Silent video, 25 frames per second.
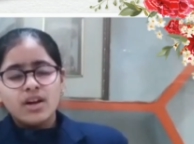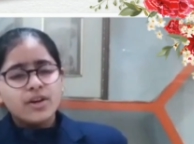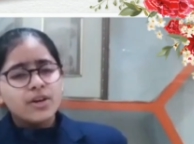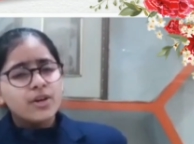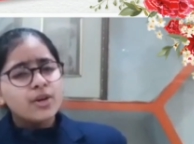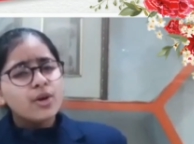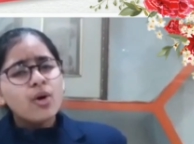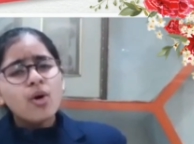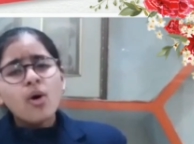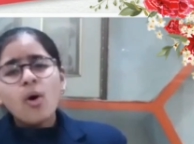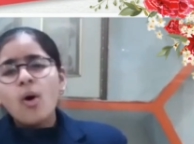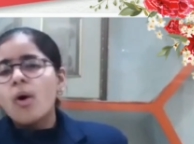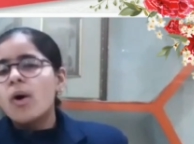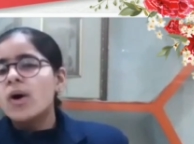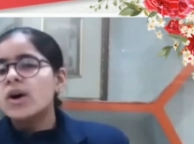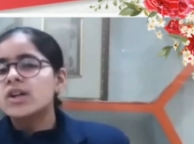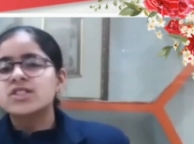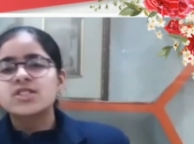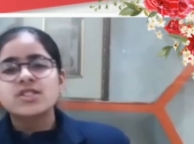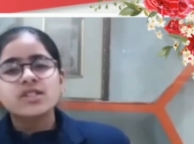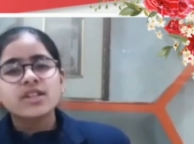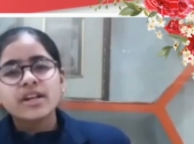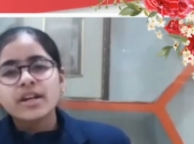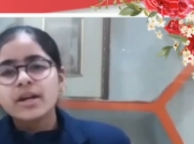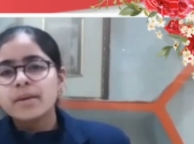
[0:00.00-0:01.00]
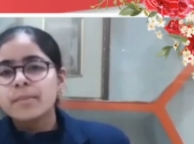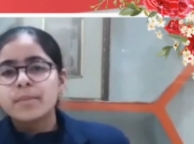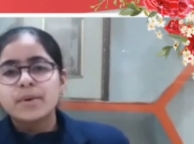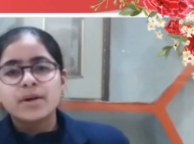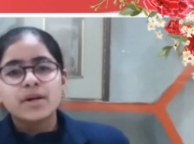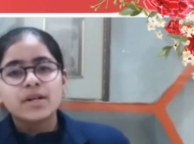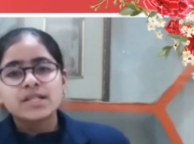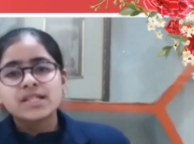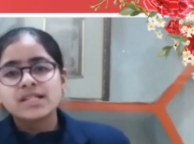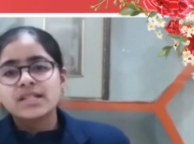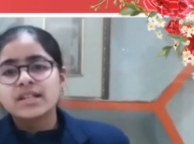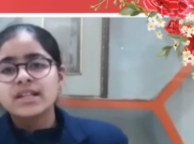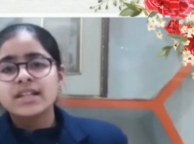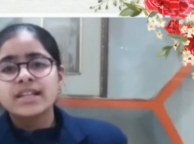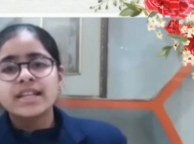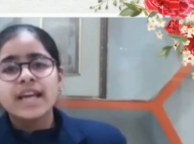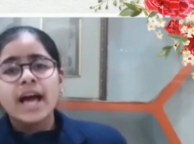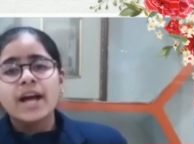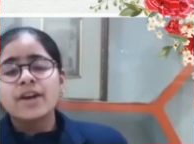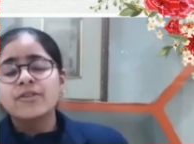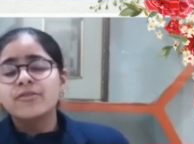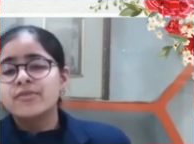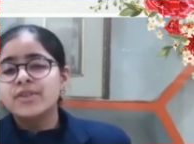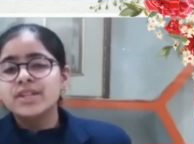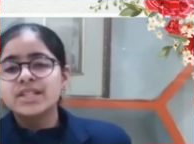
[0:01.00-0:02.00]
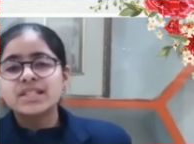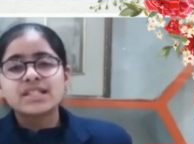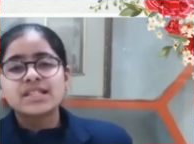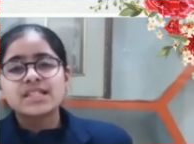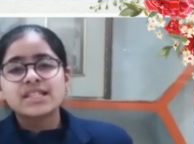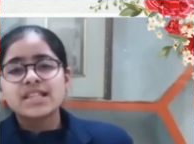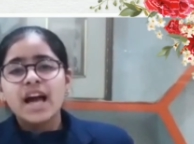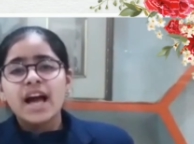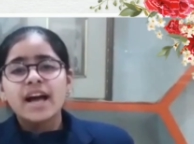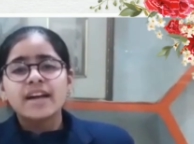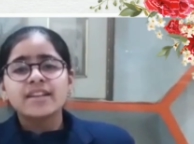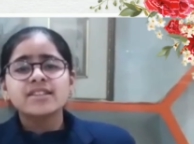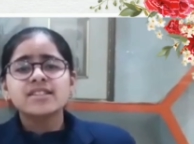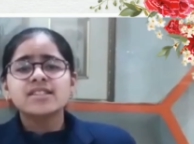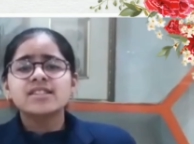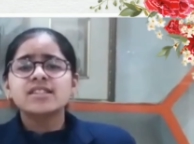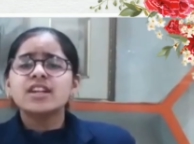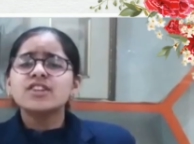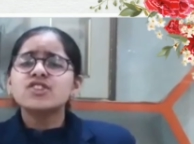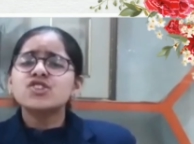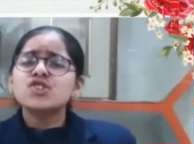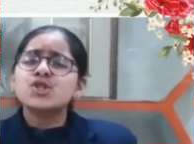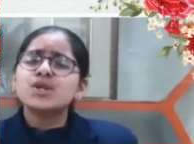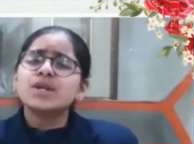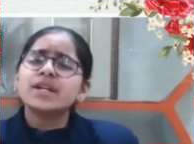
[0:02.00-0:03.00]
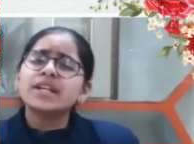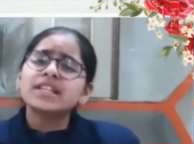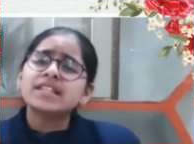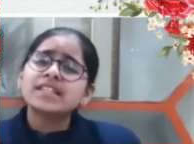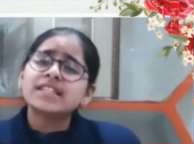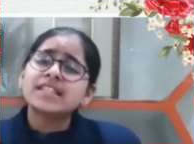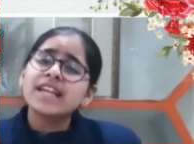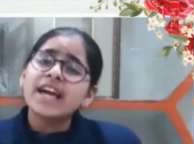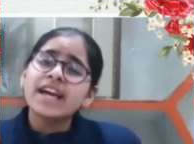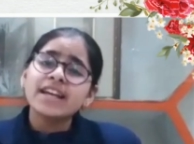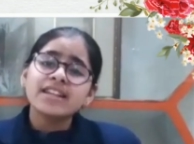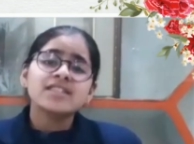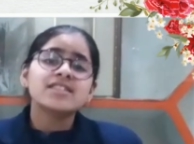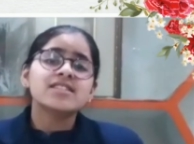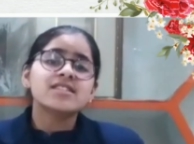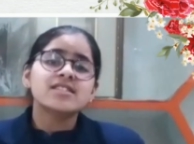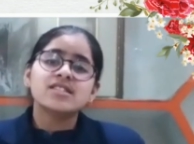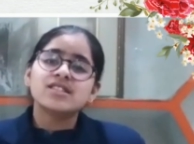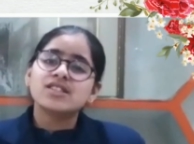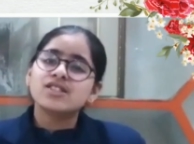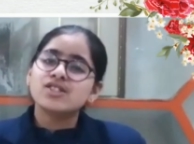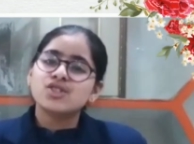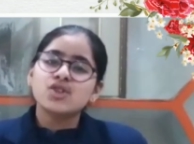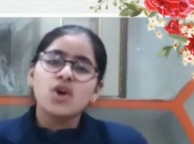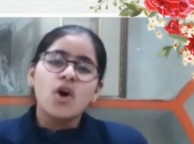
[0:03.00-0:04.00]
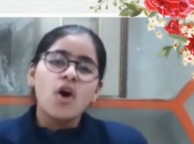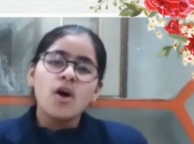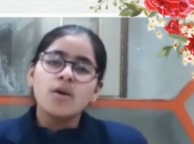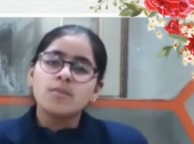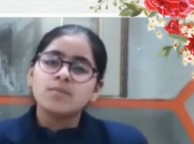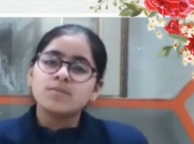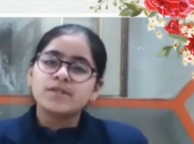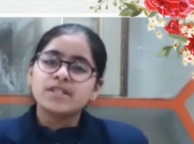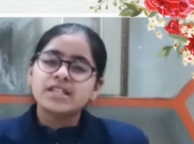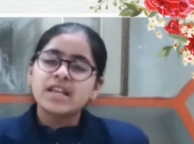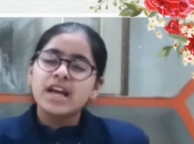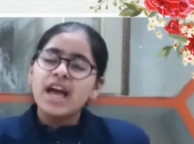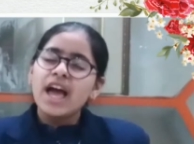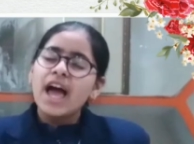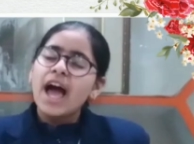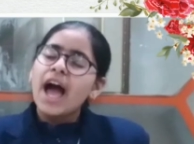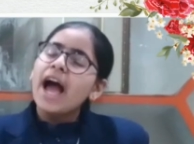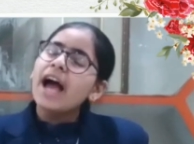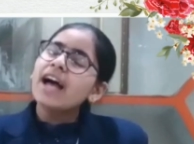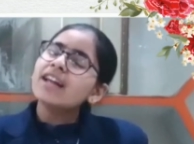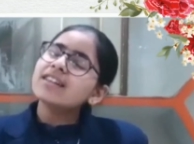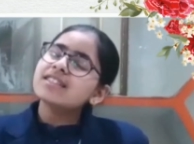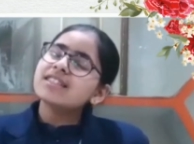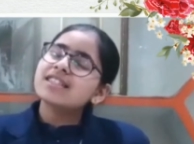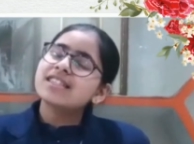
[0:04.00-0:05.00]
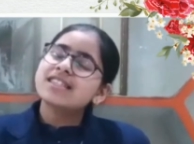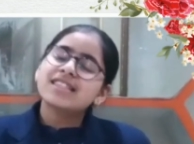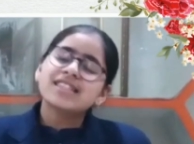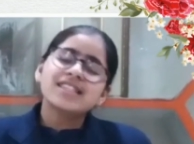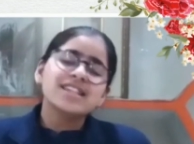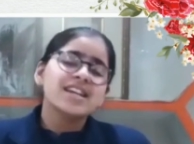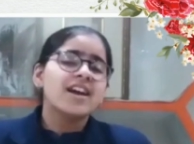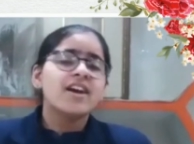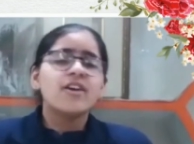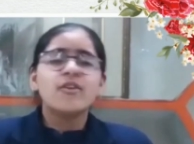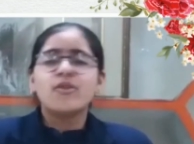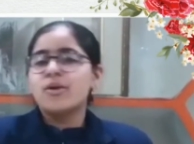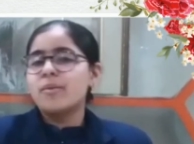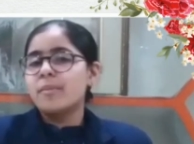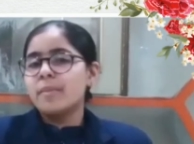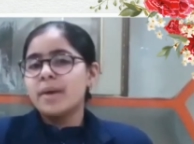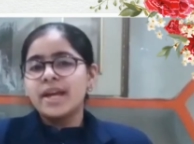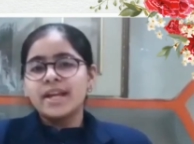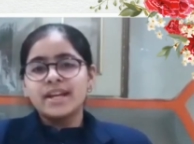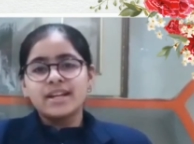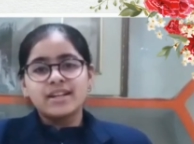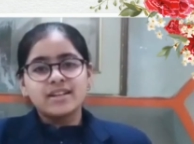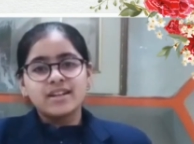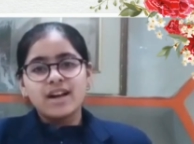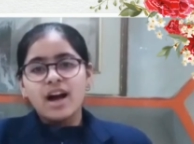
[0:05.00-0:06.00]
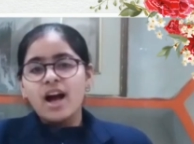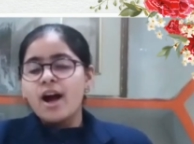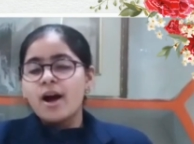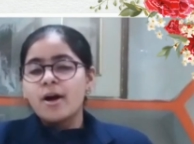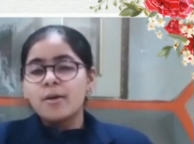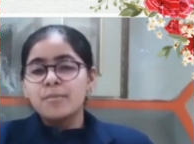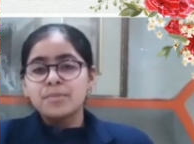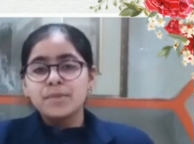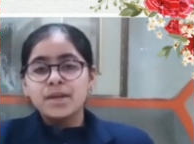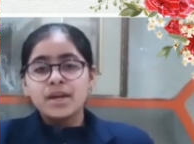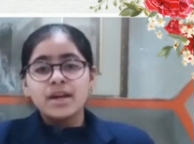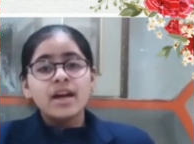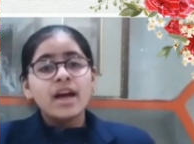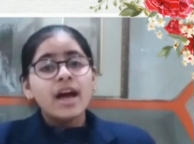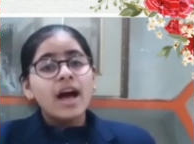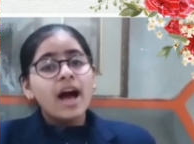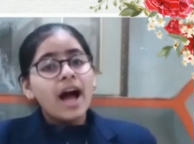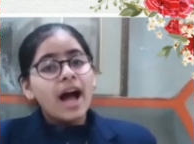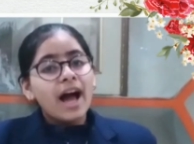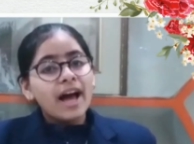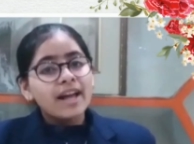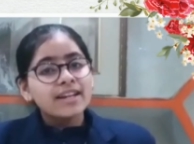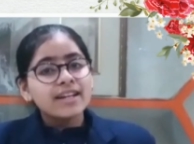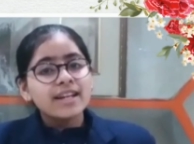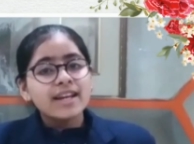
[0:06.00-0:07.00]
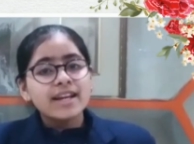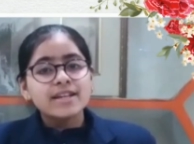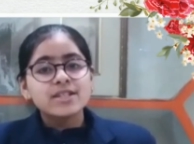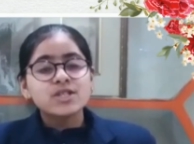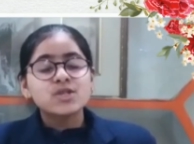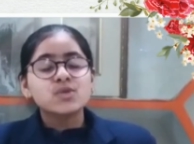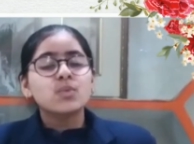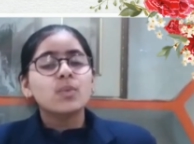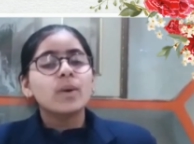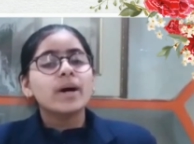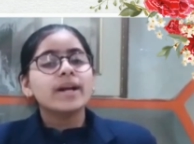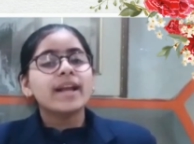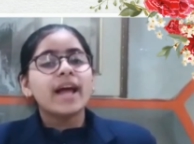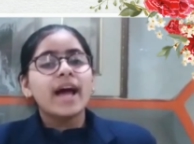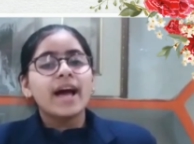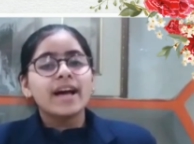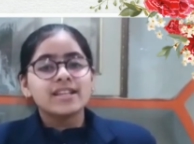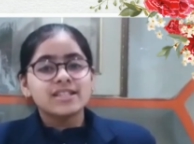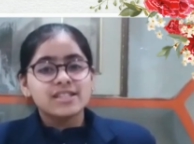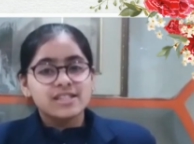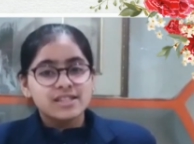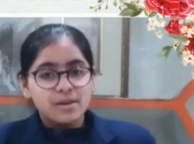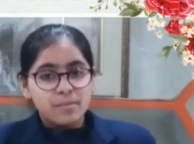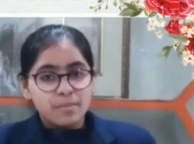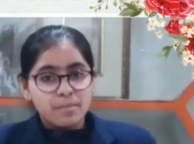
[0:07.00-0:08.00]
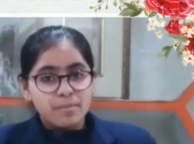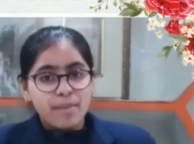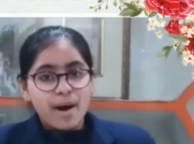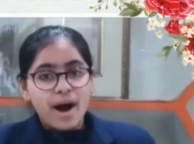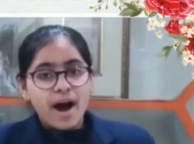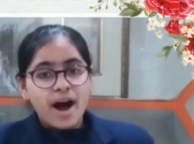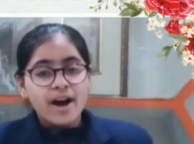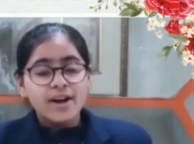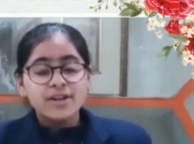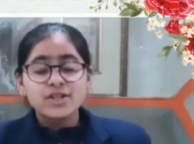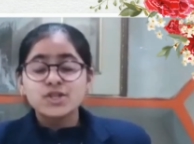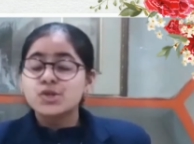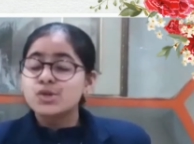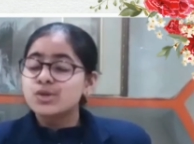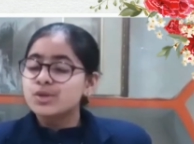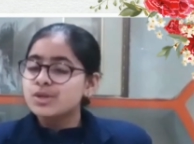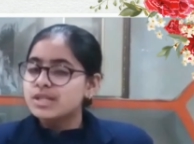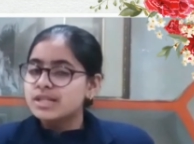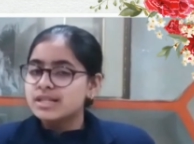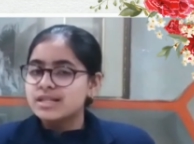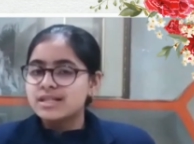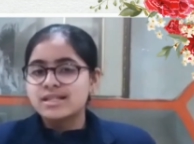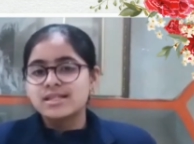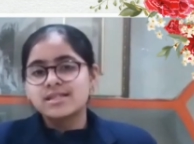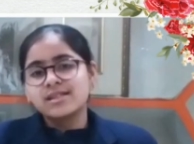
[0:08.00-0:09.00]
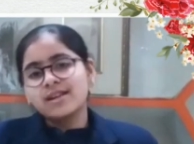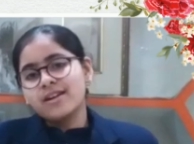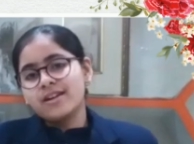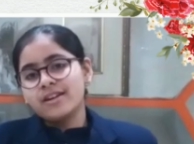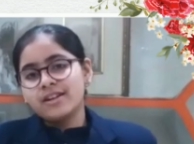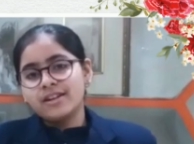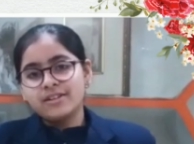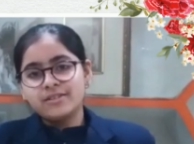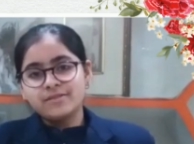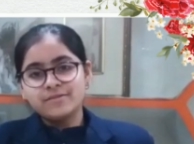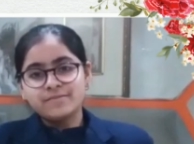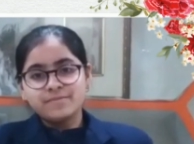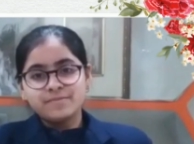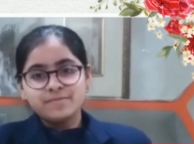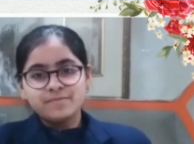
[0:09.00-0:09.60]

No ordinary person can withstand such intense storms and still remain calm unless one has the power to discern.